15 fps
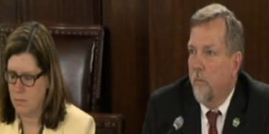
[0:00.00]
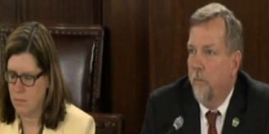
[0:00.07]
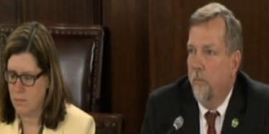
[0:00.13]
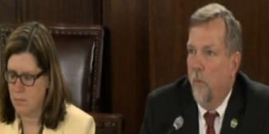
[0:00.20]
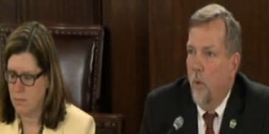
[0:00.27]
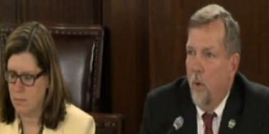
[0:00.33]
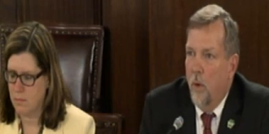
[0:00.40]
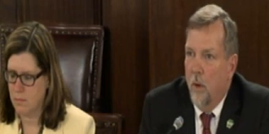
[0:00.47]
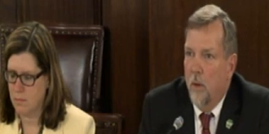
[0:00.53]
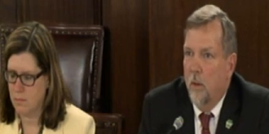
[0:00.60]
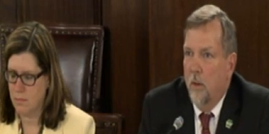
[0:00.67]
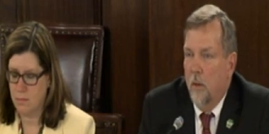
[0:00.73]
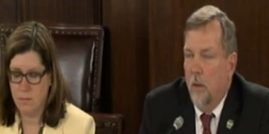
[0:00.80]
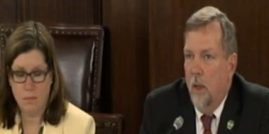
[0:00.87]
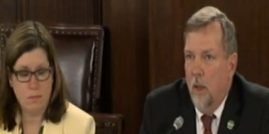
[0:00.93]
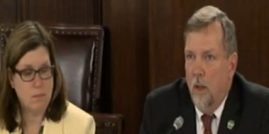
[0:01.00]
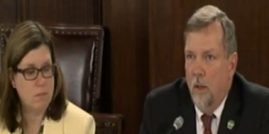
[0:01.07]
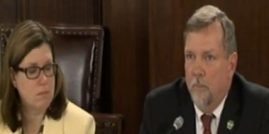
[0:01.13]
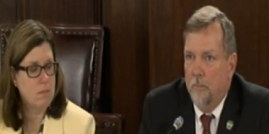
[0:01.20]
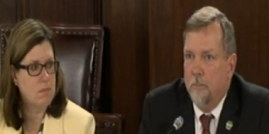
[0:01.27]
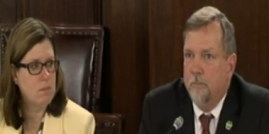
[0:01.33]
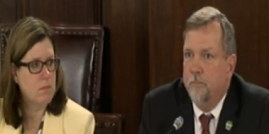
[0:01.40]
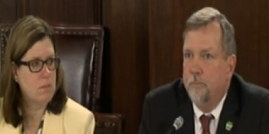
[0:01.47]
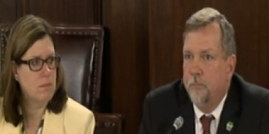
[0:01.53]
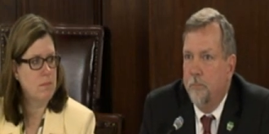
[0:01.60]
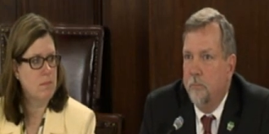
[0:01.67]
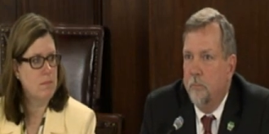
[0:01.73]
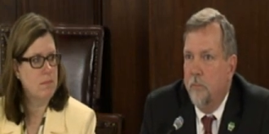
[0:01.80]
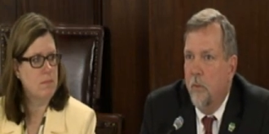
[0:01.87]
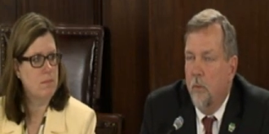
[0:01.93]
Speaker 1: For, um,
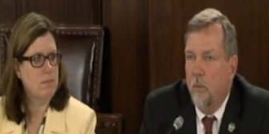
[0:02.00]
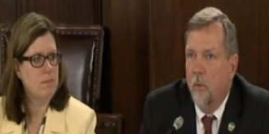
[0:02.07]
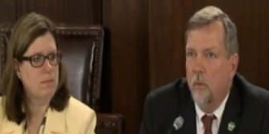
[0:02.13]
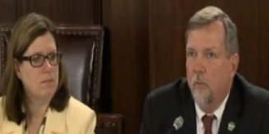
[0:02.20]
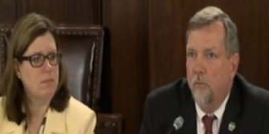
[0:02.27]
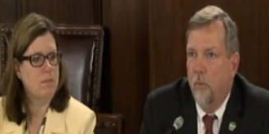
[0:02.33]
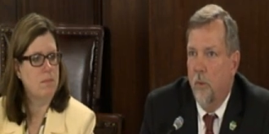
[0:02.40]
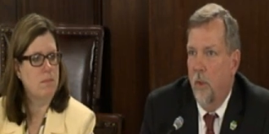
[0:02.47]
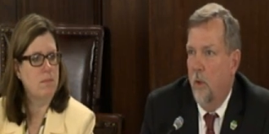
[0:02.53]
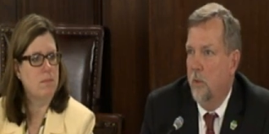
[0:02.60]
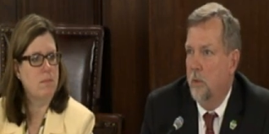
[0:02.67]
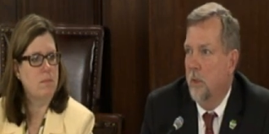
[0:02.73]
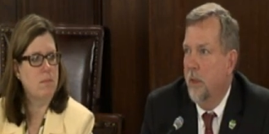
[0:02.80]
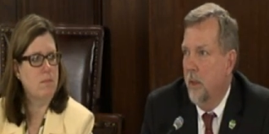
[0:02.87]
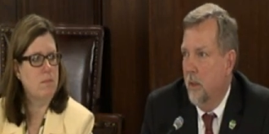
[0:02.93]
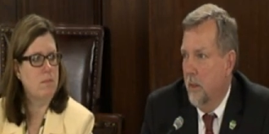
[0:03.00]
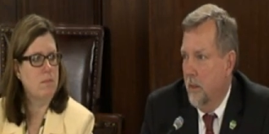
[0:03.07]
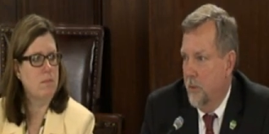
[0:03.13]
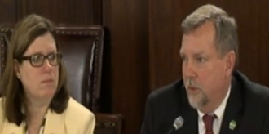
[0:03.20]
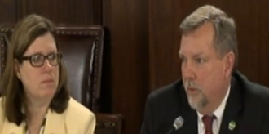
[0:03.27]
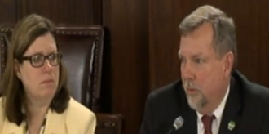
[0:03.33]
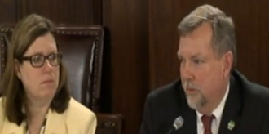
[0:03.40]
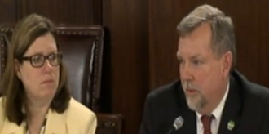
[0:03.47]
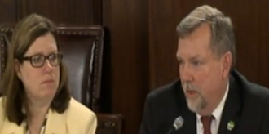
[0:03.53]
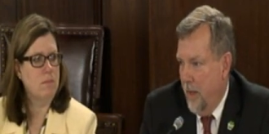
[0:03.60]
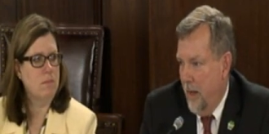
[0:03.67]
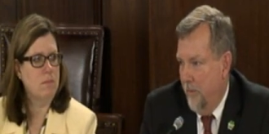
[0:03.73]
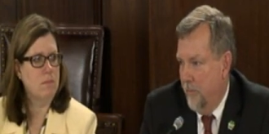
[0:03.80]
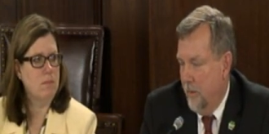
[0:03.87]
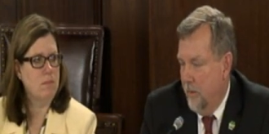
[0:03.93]
for those legal issues that
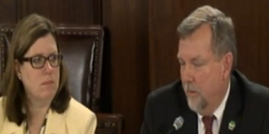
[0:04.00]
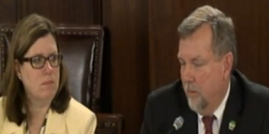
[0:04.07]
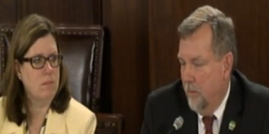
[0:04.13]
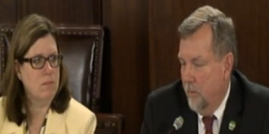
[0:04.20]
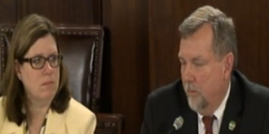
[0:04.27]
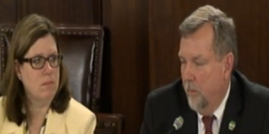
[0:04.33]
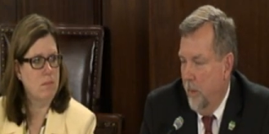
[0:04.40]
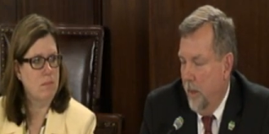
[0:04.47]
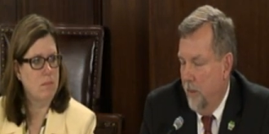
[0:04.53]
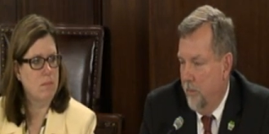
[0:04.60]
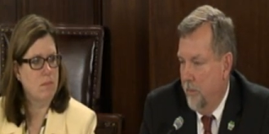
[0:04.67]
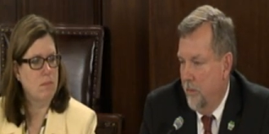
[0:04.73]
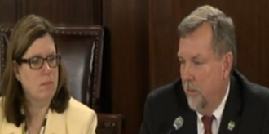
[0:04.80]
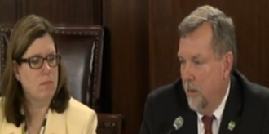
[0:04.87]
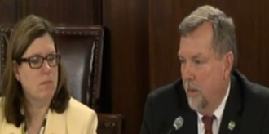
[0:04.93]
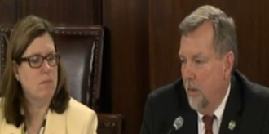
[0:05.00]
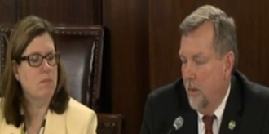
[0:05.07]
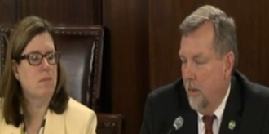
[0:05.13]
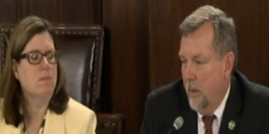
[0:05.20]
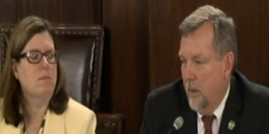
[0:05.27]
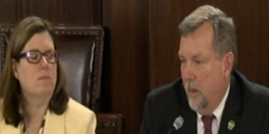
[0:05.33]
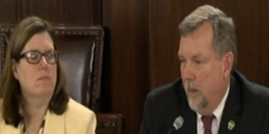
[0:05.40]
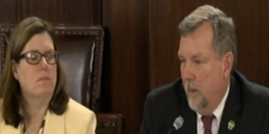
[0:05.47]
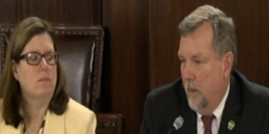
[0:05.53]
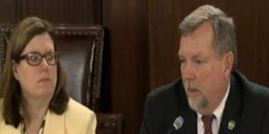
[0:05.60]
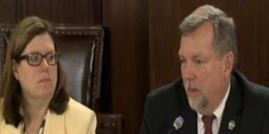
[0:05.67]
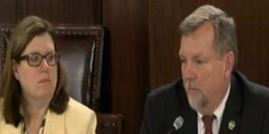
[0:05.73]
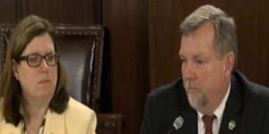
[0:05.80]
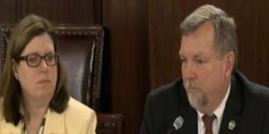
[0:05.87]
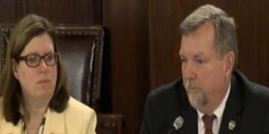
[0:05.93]
have to do with
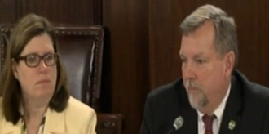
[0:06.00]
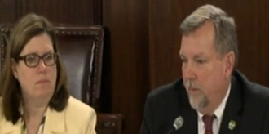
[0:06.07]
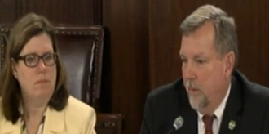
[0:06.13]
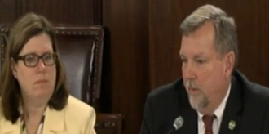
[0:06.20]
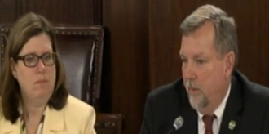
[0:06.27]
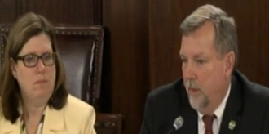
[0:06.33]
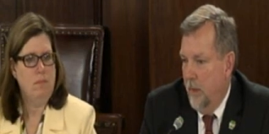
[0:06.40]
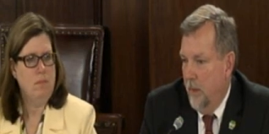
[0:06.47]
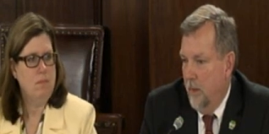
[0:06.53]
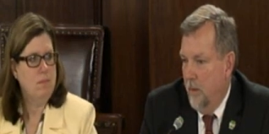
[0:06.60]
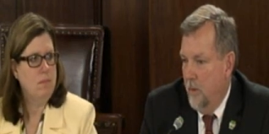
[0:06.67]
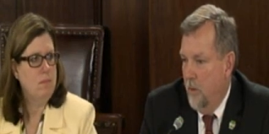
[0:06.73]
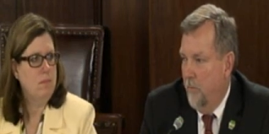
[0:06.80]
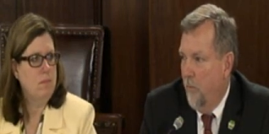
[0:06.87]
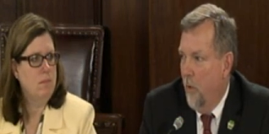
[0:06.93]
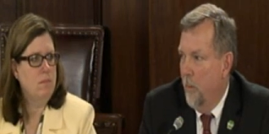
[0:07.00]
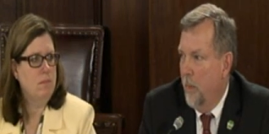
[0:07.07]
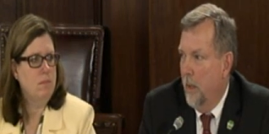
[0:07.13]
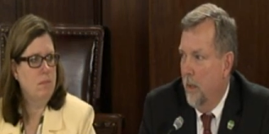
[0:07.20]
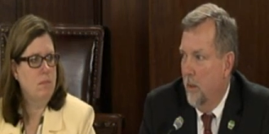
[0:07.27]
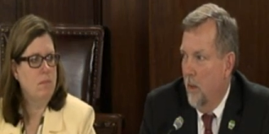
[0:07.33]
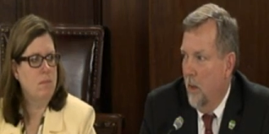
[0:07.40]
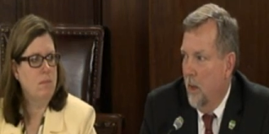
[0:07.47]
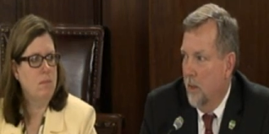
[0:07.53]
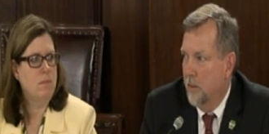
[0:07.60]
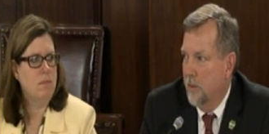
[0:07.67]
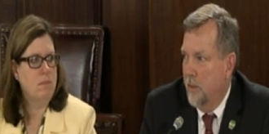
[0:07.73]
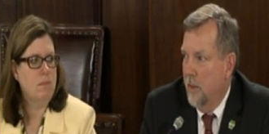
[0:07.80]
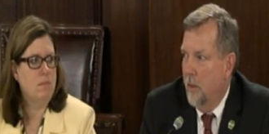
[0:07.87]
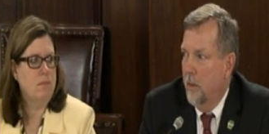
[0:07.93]
um, the uniformity
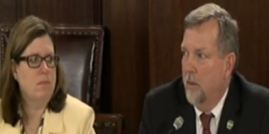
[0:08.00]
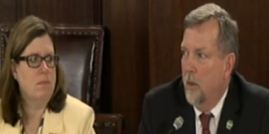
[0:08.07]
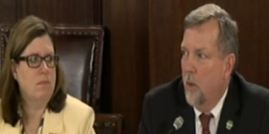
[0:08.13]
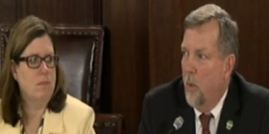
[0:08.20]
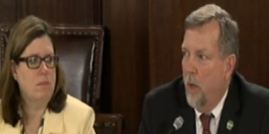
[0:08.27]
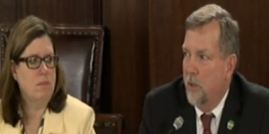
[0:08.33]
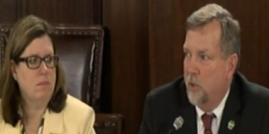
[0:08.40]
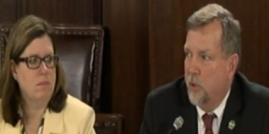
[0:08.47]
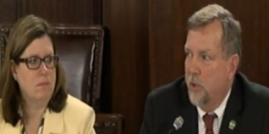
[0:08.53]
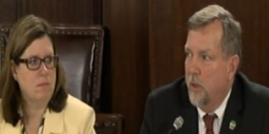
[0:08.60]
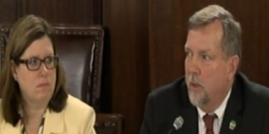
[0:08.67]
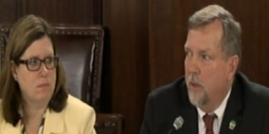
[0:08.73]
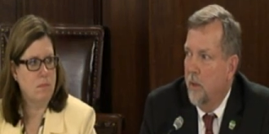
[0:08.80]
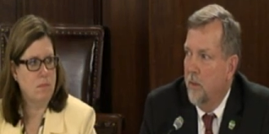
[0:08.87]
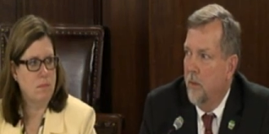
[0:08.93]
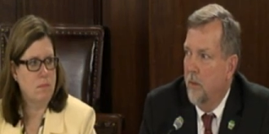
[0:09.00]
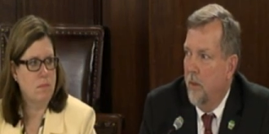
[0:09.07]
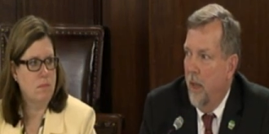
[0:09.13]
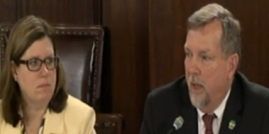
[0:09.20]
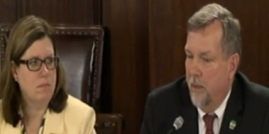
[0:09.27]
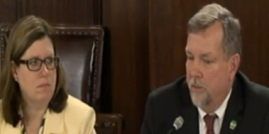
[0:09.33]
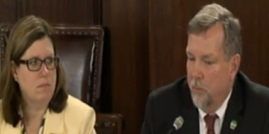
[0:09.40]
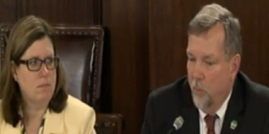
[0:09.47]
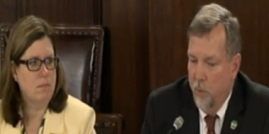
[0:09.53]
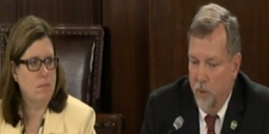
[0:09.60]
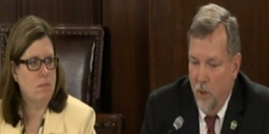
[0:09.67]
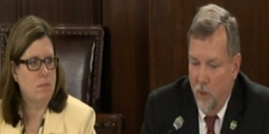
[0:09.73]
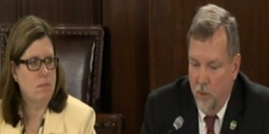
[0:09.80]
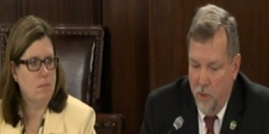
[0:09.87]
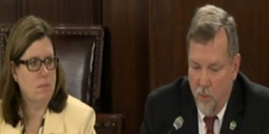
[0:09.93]
clause, the, the question that
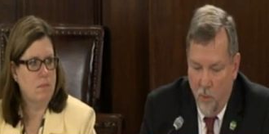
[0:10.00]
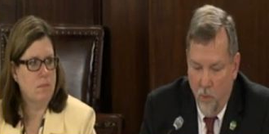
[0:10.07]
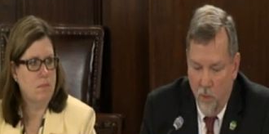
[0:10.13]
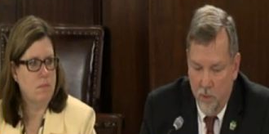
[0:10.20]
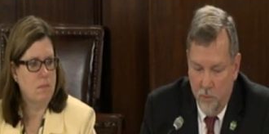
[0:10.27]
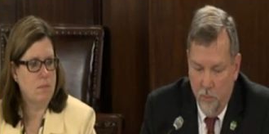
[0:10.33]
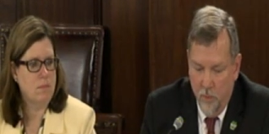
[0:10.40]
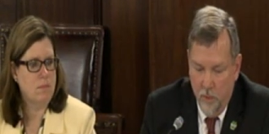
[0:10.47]
would go to court